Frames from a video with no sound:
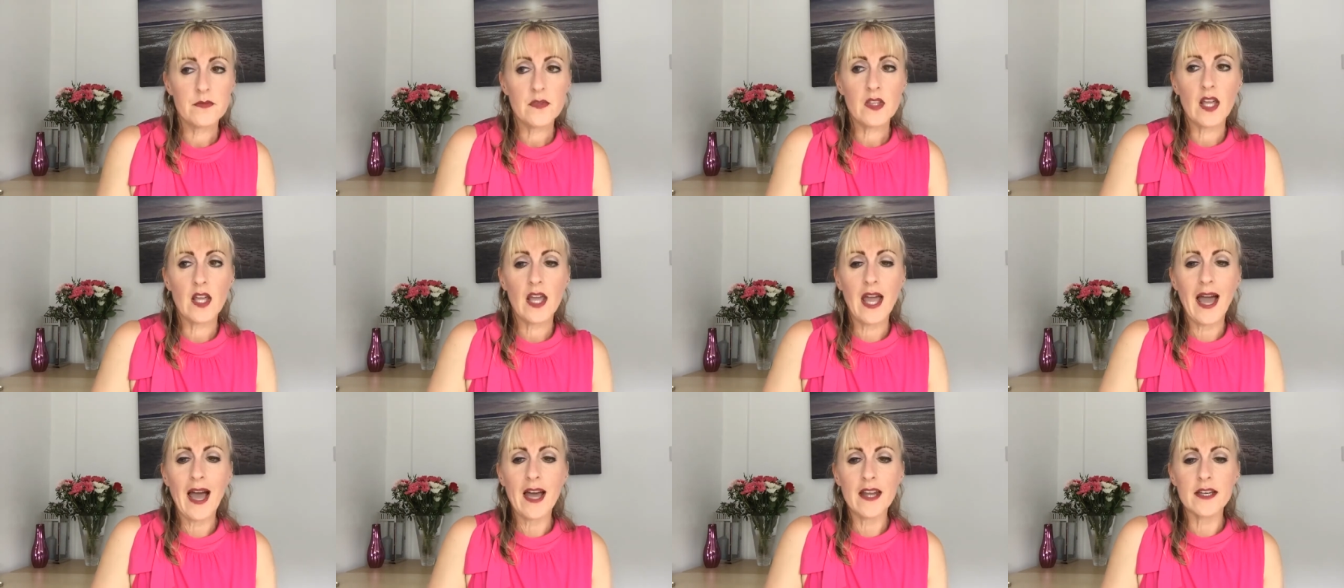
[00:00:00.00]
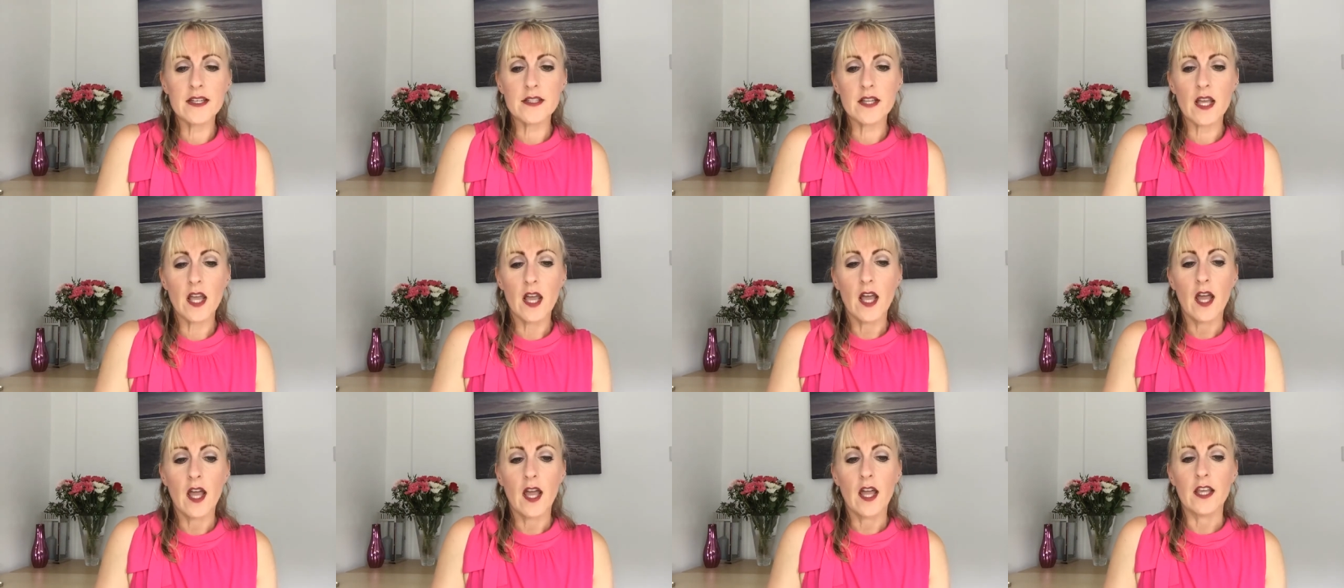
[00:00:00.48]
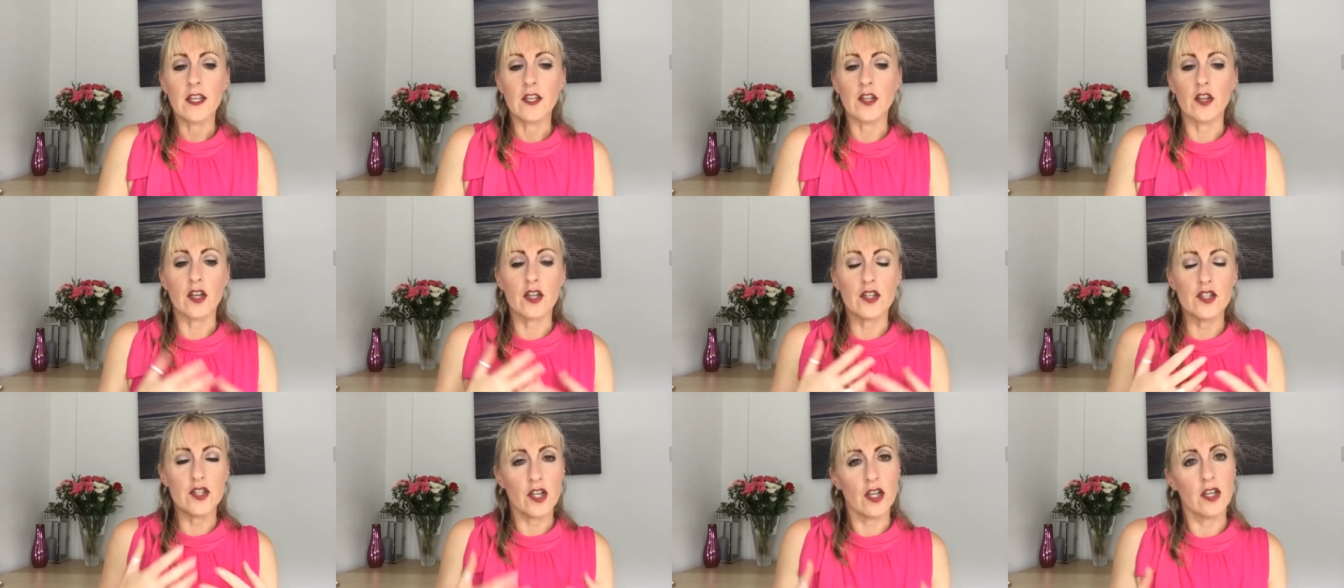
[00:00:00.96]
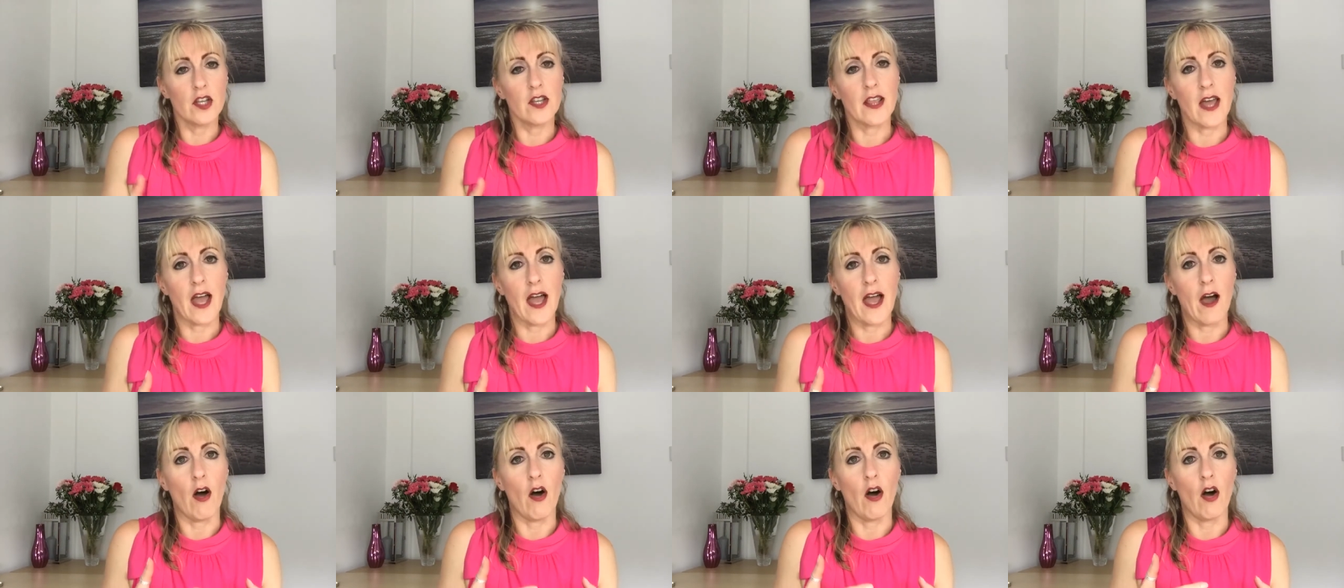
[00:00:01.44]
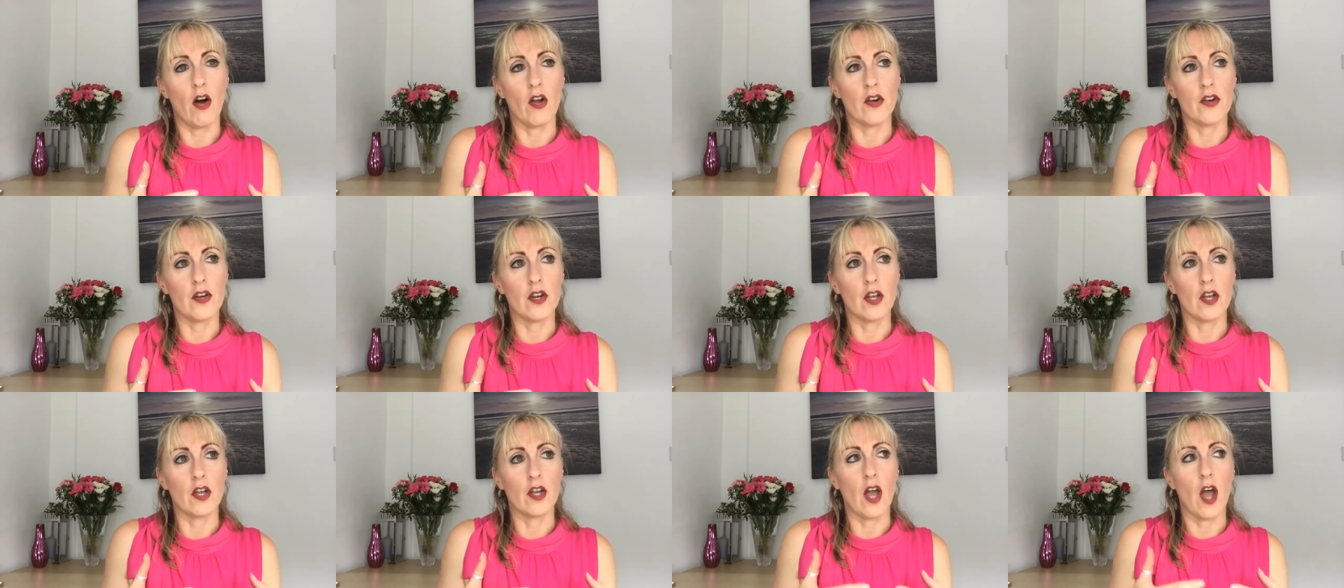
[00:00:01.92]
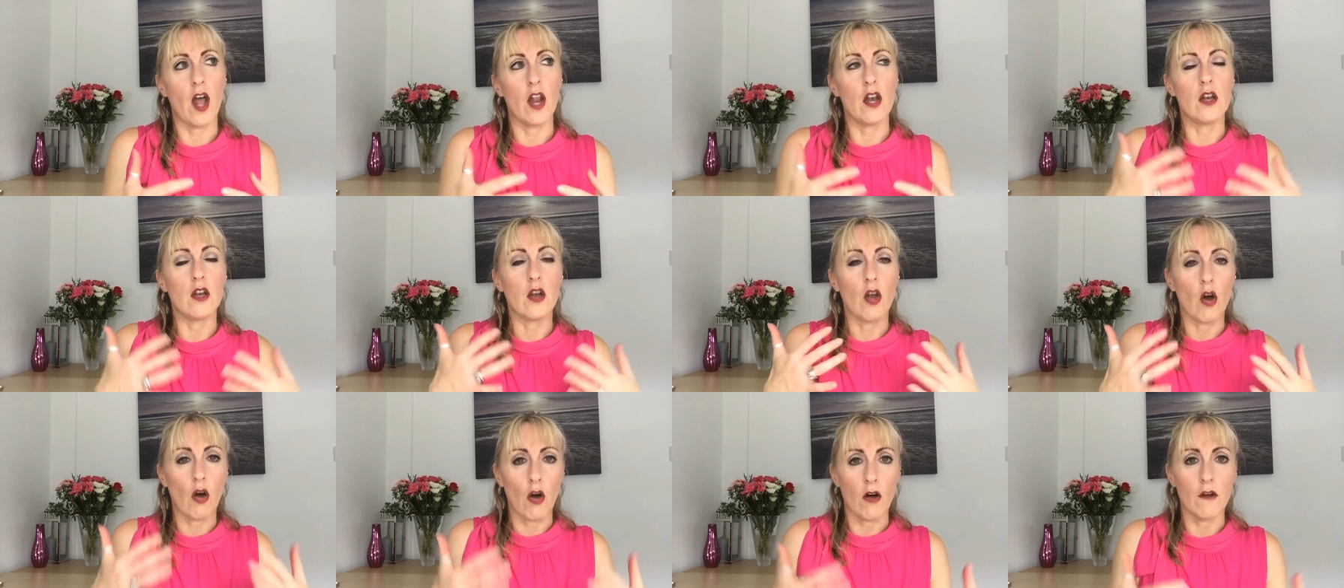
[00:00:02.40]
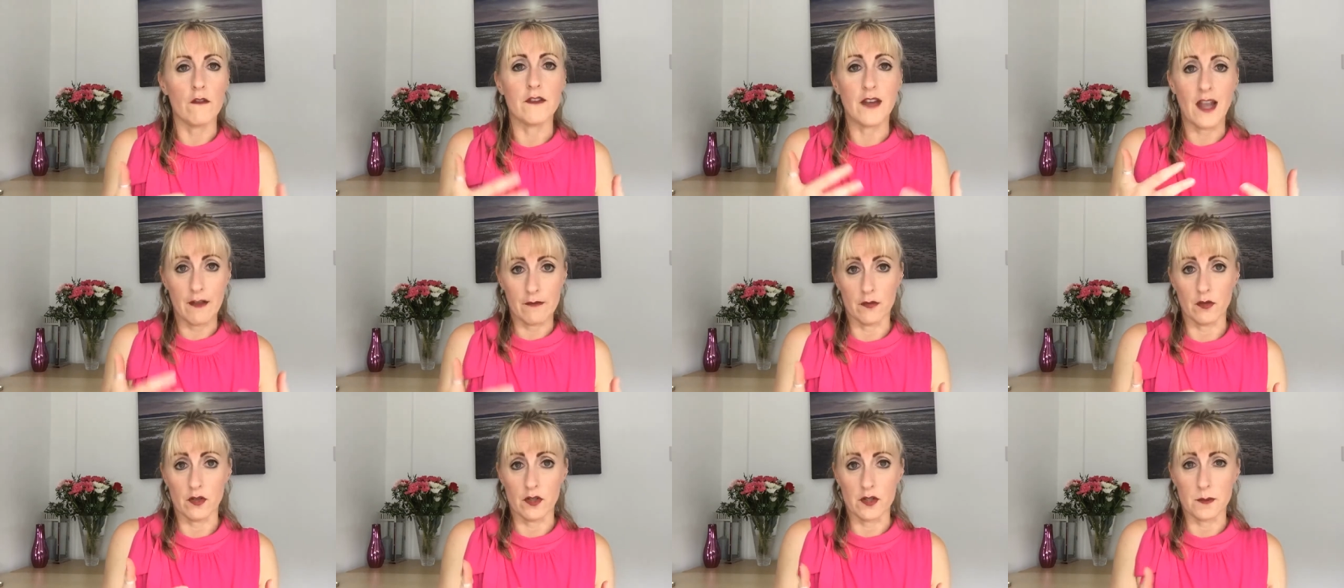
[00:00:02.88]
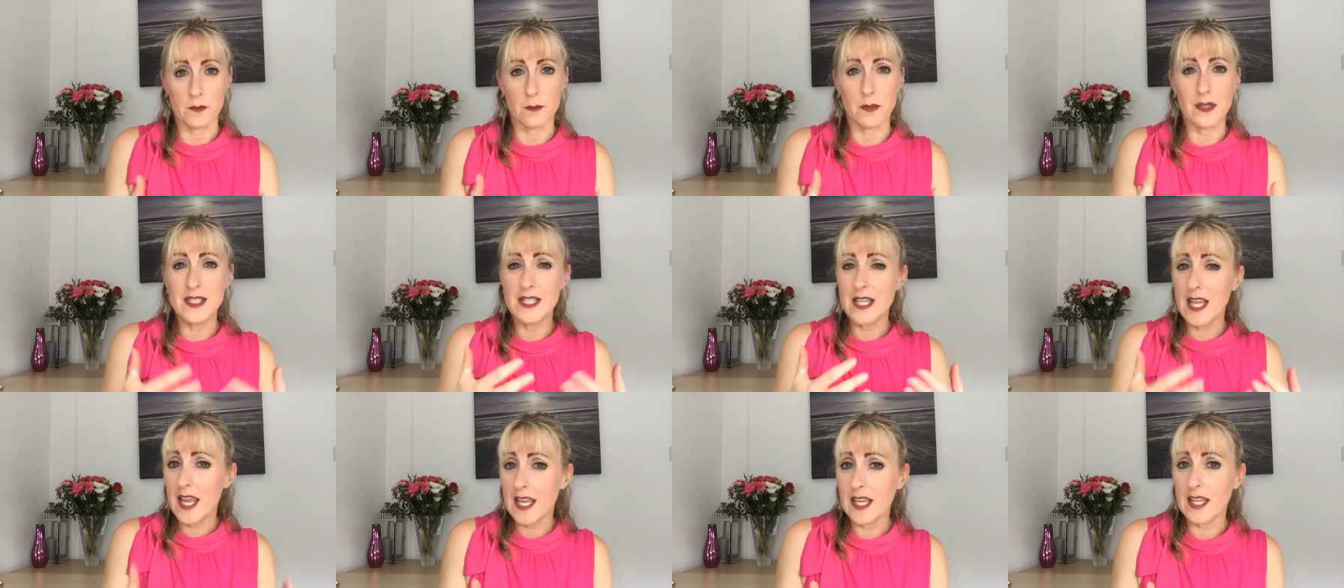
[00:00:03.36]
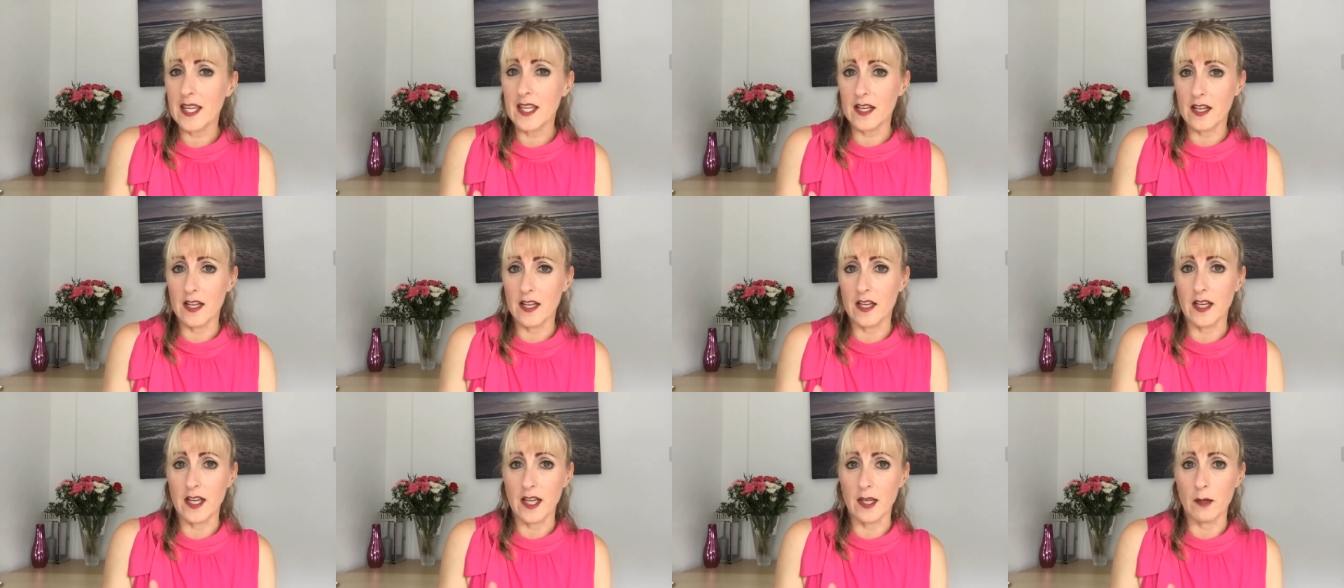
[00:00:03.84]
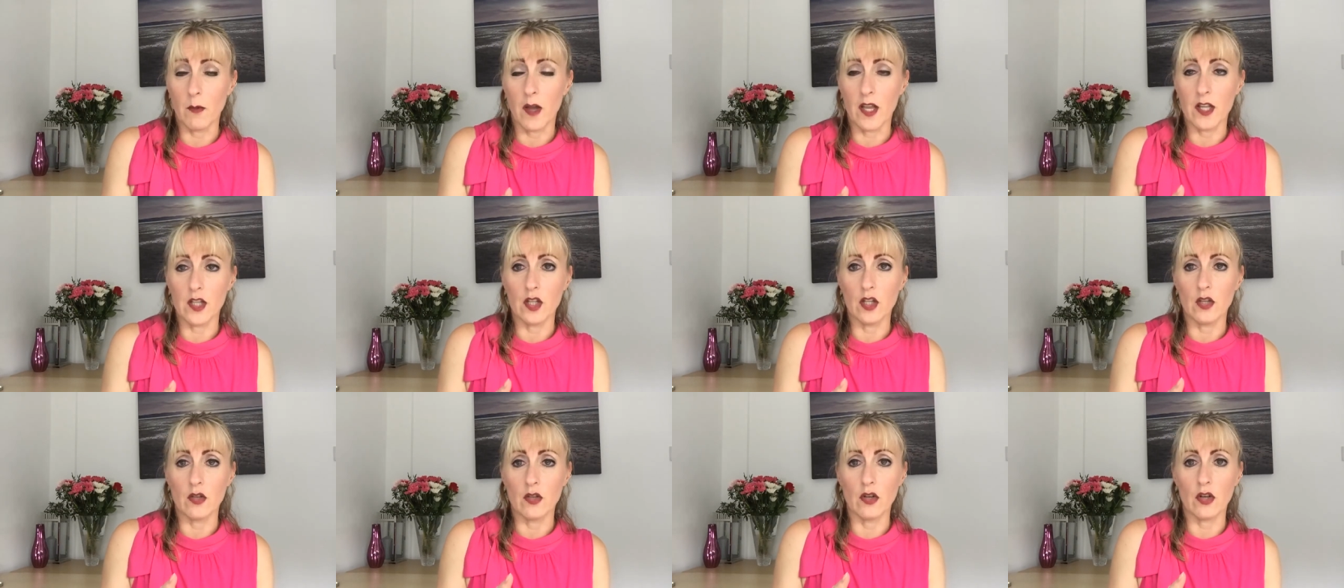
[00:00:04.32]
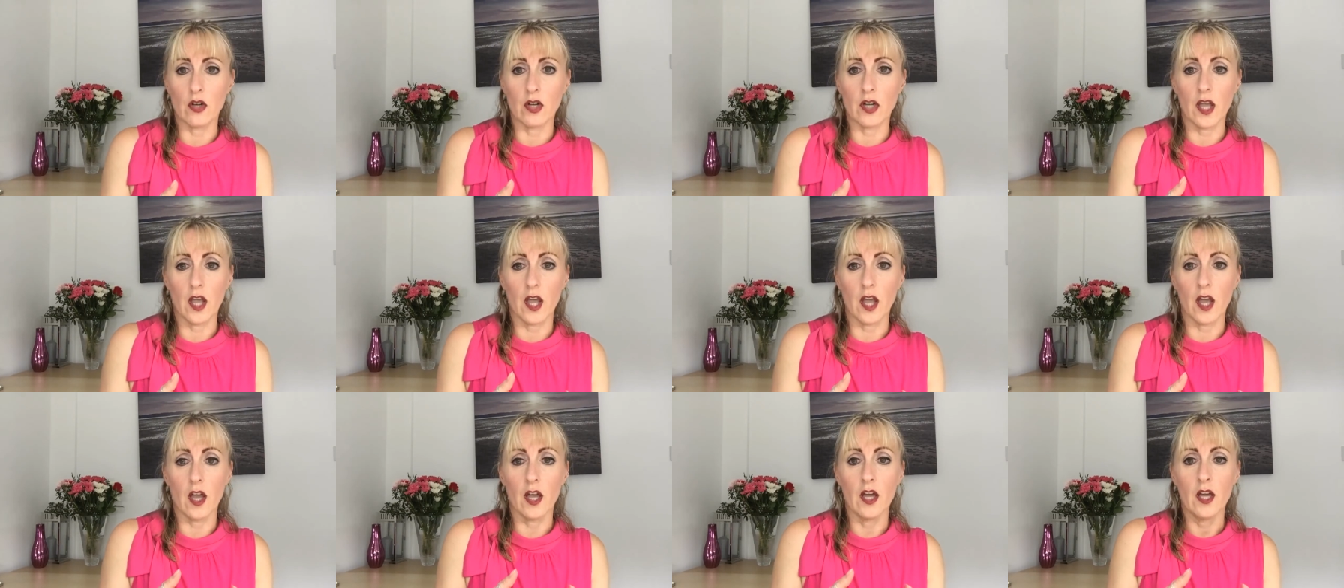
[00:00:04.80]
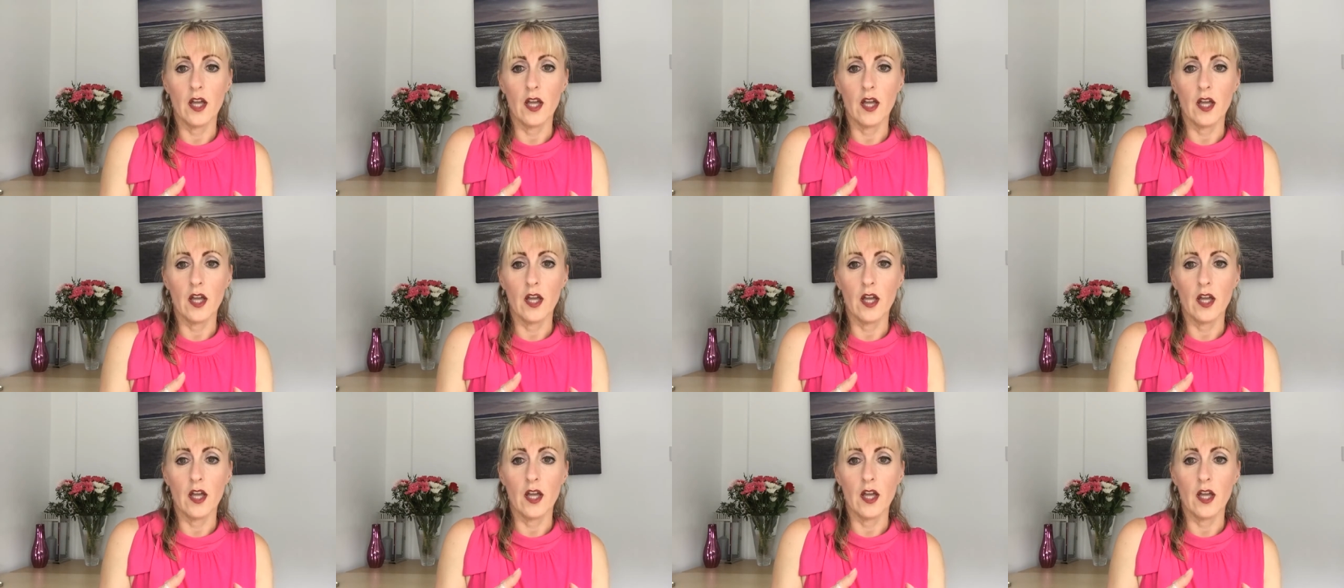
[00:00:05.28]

And you can do that on a lot of levels, particularly when you look at